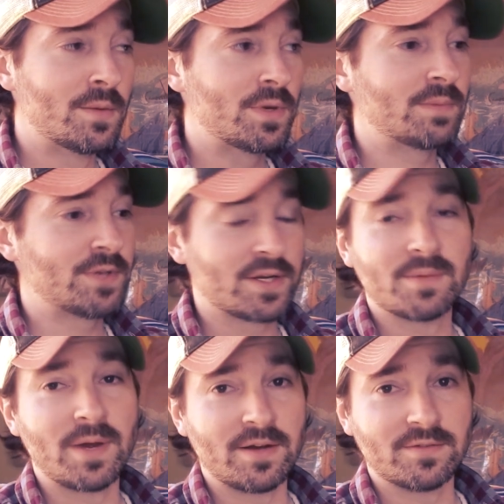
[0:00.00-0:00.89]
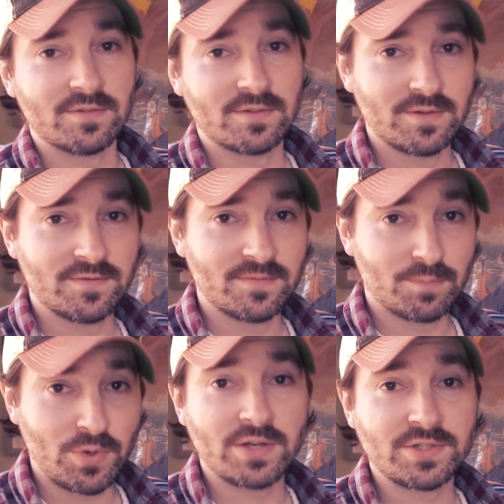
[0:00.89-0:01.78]
but I'm talking about
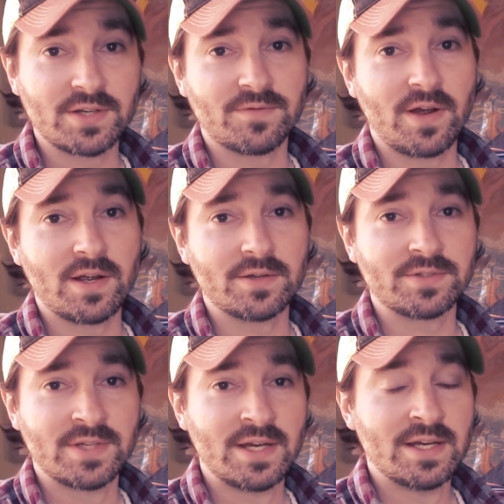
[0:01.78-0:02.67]
project files,